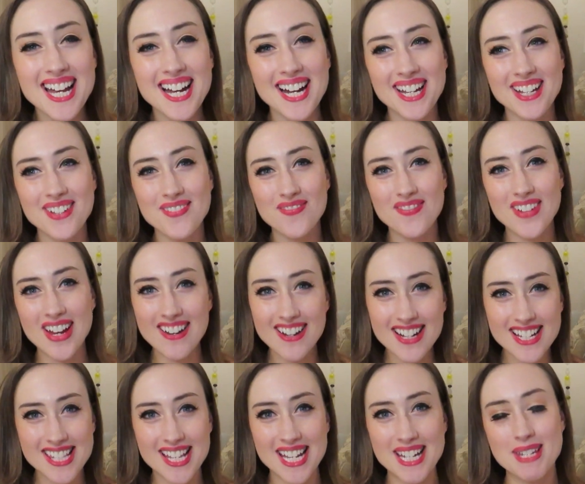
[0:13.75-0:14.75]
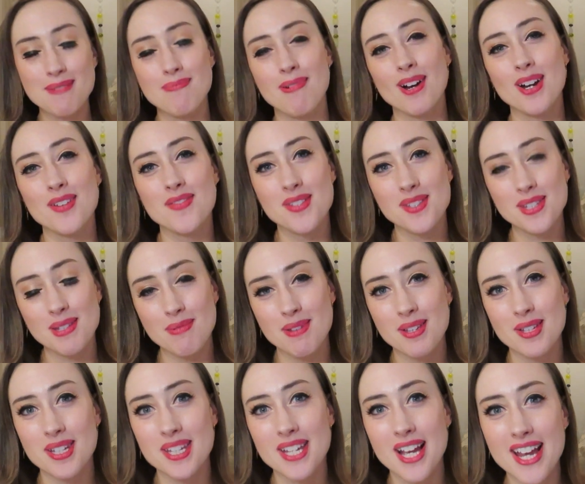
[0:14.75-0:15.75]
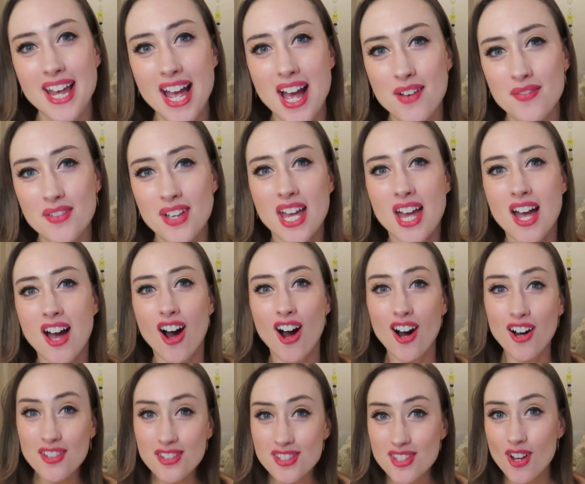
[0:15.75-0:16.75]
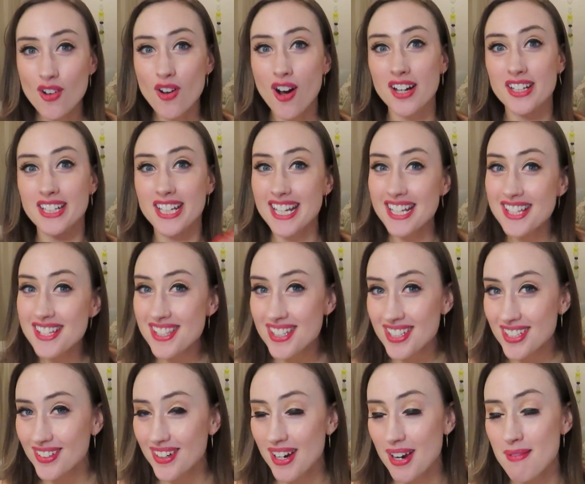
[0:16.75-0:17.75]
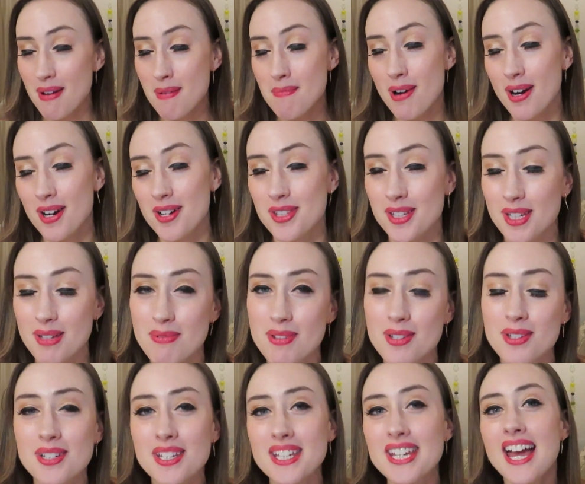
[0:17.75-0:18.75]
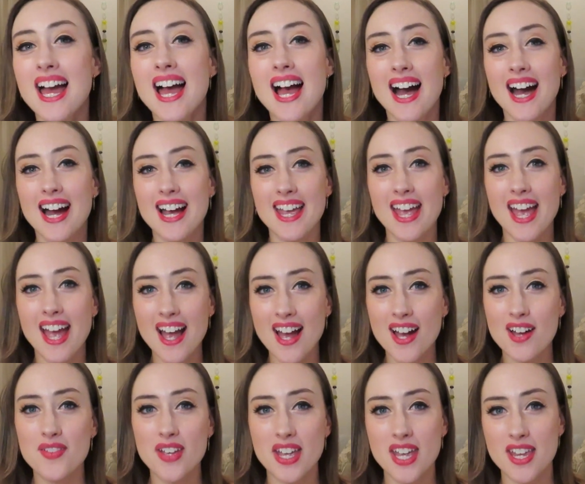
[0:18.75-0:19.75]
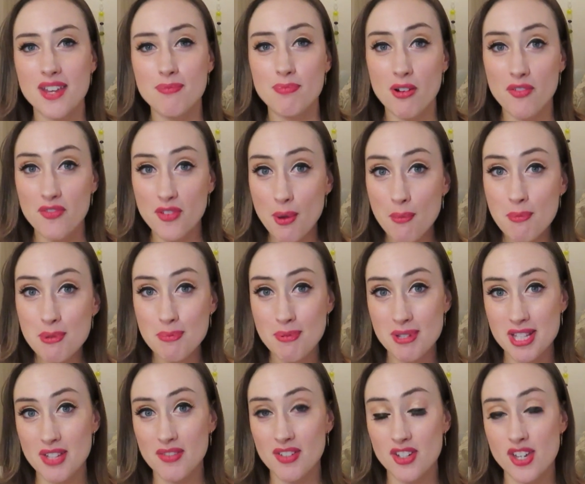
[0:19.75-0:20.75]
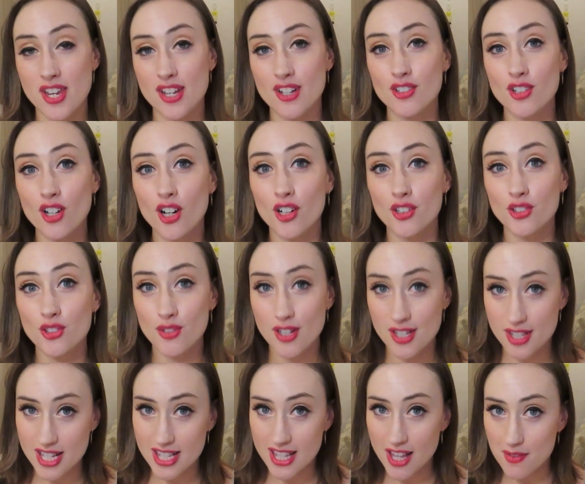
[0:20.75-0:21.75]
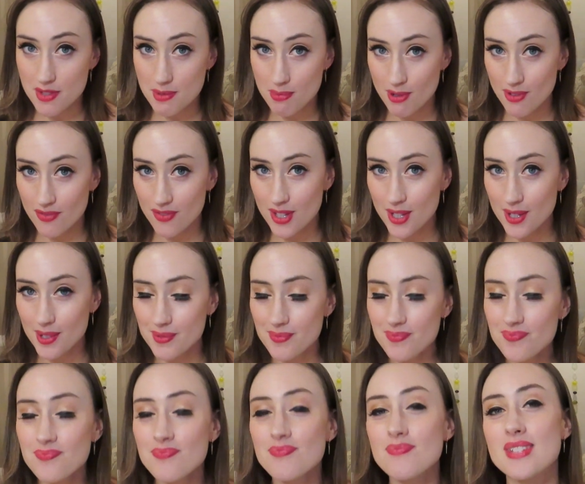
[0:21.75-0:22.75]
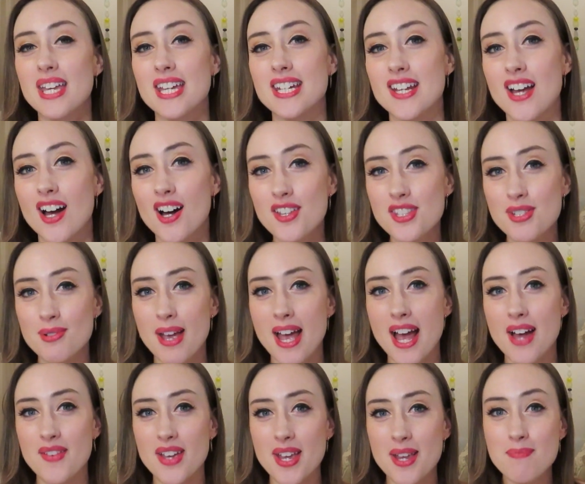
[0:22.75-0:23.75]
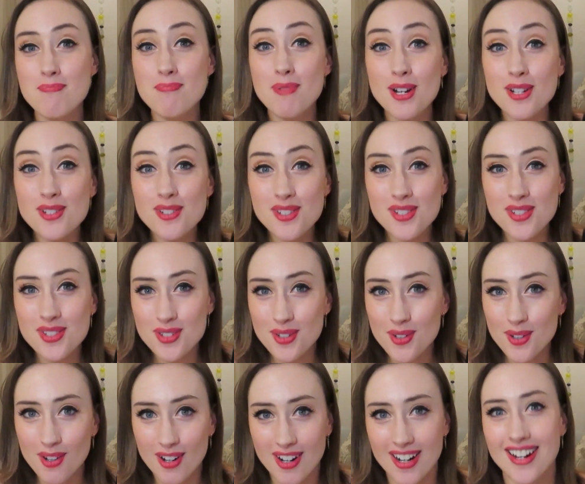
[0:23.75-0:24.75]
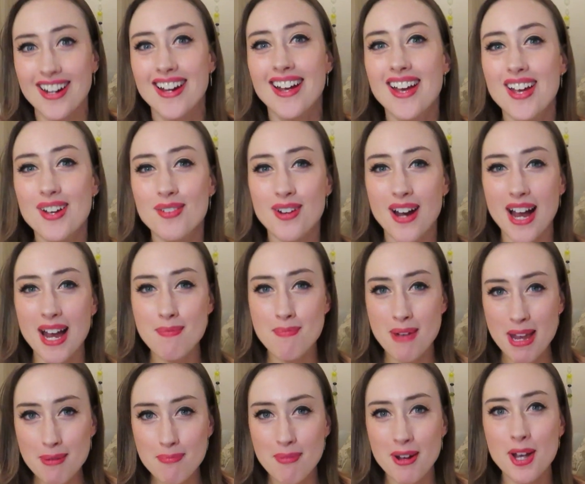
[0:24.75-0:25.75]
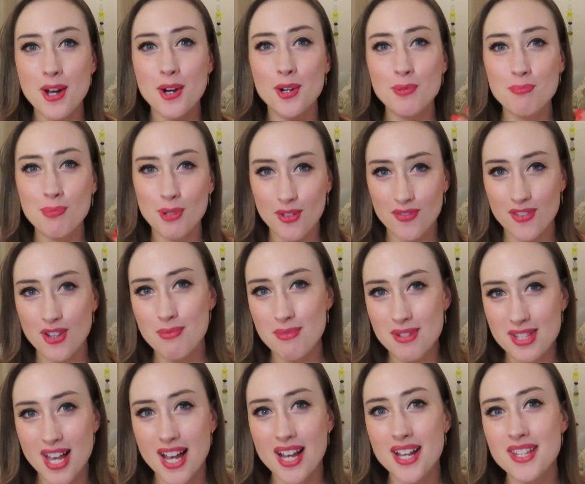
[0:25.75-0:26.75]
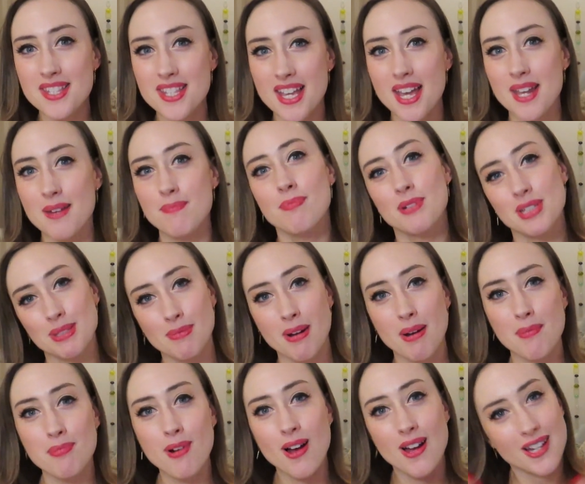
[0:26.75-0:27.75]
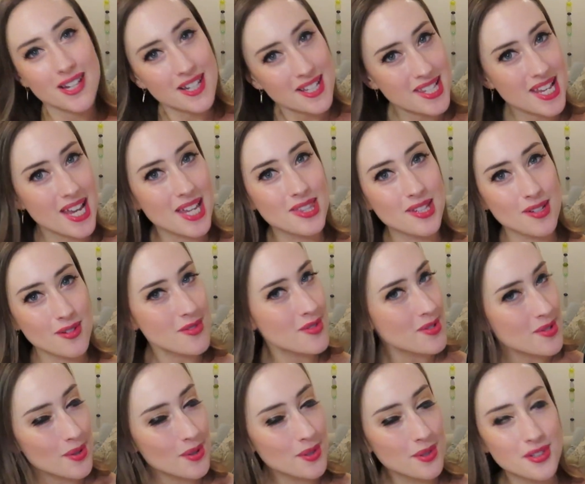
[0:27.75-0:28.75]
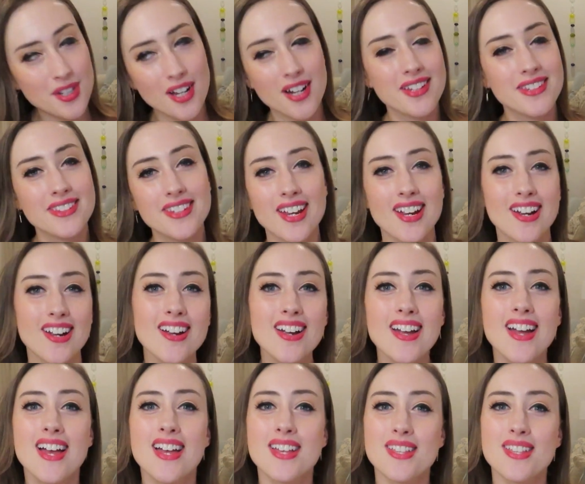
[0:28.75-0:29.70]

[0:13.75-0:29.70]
I am very excited to be part of this community. I have also on Instagram, I'm part of the community. I have a perfume-specific channel called Chrissy Loves Perfume. And I also have a merch store where I make my own perfume designs and put them on products, and they're sold on there.